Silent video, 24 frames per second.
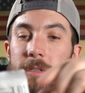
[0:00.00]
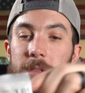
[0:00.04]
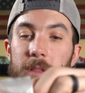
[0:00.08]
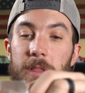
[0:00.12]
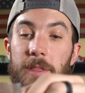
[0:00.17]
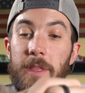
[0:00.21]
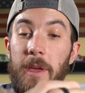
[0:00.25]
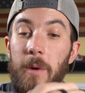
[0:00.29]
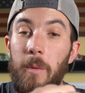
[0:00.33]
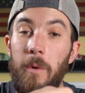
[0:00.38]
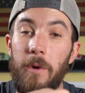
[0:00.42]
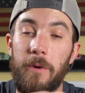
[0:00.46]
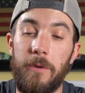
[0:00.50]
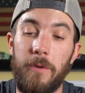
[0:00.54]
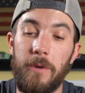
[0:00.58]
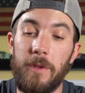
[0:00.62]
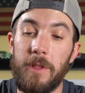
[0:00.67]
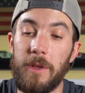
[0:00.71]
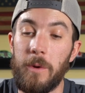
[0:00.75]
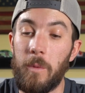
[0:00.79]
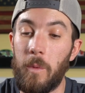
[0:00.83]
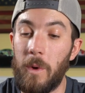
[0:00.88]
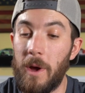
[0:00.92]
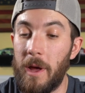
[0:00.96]
They work
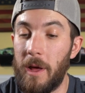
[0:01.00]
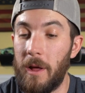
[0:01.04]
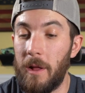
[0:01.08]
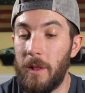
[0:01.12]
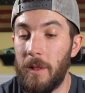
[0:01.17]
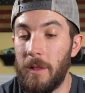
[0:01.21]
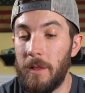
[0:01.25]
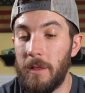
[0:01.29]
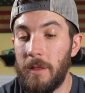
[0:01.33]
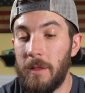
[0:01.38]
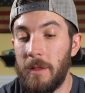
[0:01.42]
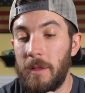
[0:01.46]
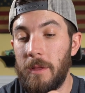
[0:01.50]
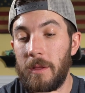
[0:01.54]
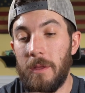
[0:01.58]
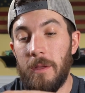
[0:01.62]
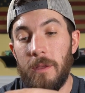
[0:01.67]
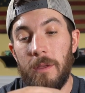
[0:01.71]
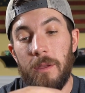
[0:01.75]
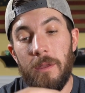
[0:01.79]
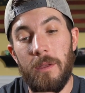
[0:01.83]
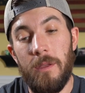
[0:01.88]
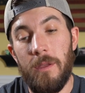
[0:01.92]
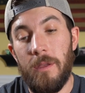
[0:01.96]
really well.
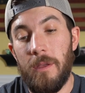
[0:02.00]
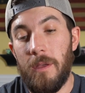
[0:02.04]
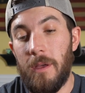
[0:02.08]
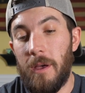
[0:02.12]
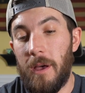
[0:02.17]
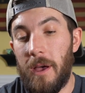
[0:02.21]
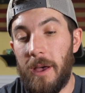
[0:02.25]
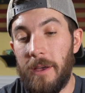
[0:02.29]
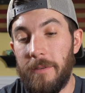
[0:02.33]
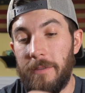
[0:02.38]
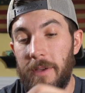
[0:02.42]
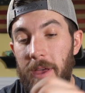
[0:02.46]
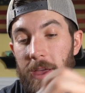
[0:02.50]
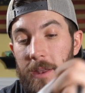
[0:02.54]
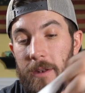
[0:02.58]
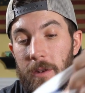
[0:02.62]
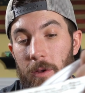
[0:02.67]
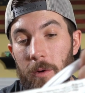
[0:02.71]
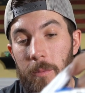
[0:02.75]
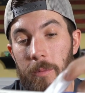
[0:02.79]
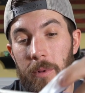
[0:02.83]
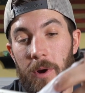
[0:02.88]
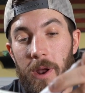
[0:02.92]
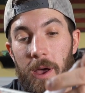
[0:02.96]
I've had
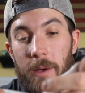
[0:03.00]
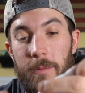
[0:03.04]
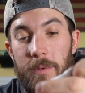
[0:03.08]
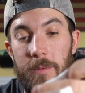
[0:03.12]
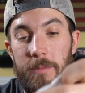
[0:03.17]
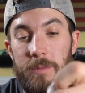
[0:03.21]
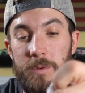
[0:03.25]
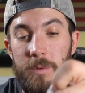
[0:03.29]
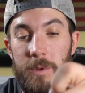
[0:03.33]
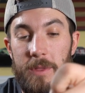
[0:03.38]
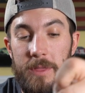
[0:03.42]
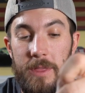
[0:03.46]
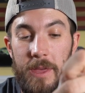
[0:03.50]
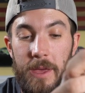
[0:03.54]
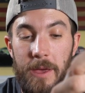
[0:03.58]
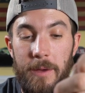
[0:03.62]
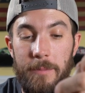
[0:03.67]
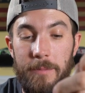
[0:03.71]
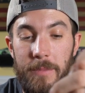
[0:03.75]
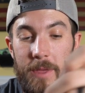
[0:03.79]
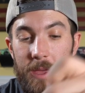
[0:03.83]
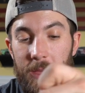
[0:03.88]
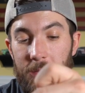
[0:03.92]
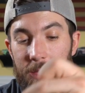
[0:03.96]
no problems with
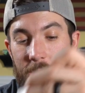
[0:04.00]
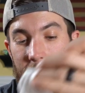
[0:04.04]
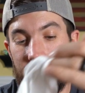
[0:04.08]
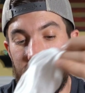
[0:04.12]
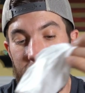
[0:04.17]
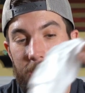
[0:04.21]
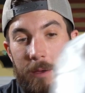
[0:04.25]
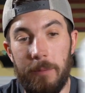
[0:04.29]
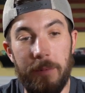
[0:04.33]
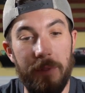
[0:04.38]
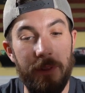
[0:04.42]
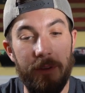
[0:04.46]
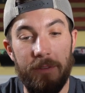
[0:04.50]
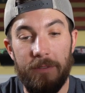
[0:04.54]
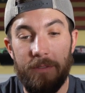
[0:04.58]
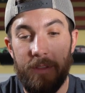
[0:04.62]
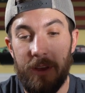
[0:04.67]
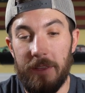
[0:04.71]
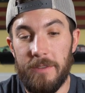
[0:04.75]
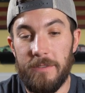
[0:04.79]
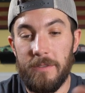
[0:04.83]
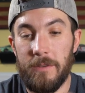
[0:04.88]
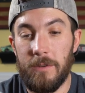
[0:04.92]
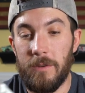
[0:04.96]
them. They kind of come in this
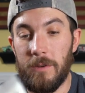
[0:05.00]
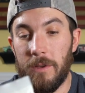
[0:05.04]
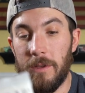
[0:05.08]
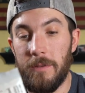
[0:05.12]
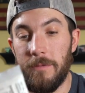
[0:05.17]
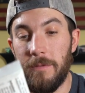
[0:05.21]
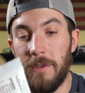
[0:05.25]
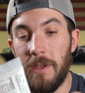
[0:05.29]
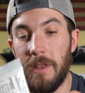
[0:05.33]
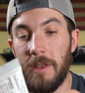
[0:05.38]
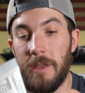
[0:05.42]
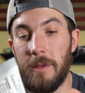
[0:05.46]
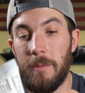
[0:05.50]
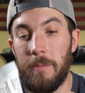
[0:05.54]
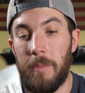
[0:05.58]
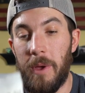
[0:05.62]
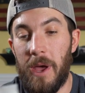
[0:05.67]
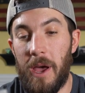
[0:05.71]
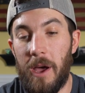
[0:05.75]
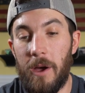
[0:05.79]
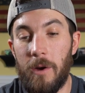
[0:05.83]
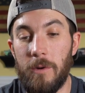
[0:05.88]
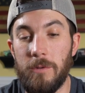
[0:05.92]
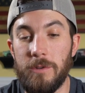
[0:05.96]
nice little convenient
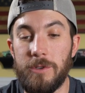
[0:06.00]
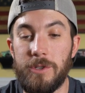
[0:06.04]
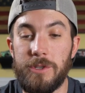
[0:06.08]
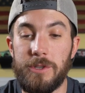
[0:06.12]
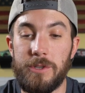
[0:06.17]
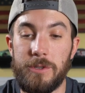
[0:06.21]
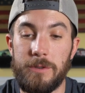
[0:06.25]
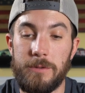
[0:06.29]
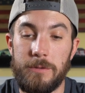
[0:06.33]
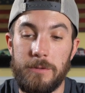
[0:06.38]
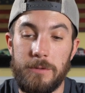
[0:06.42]
pouch.